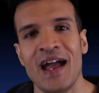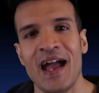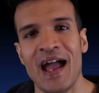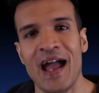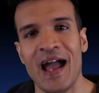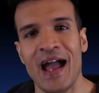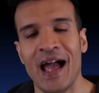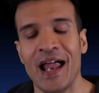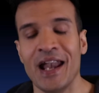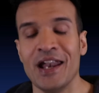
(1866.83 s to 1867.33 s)

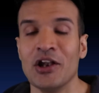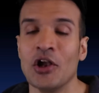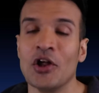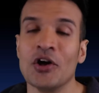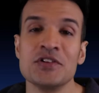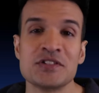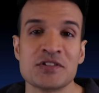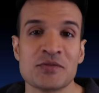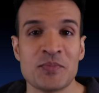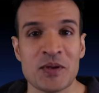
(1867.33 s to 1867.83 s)
And
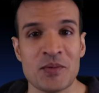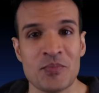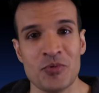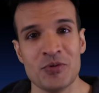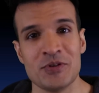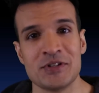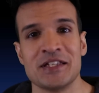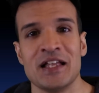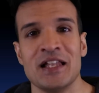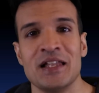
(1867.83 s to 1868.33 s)
loads of people
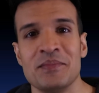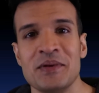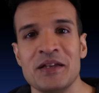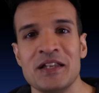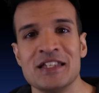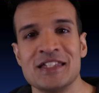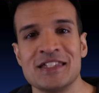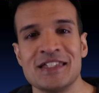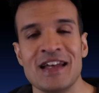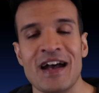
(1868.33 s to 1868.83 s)
were telling me
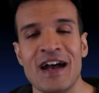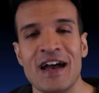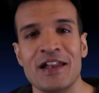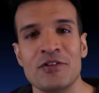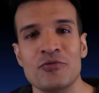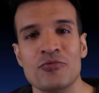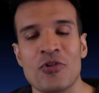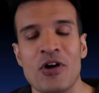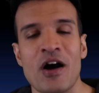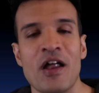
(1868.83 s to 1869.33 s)
to stand
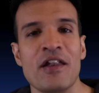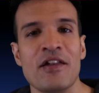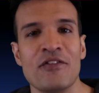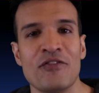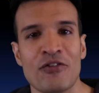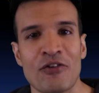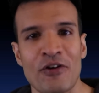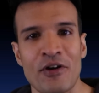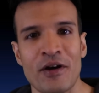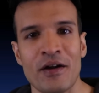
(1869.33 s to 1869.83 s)
and run
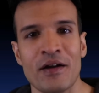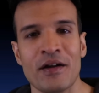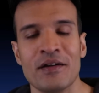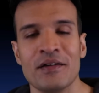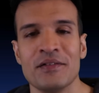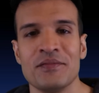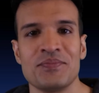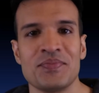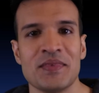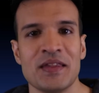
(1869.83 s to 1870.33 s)
for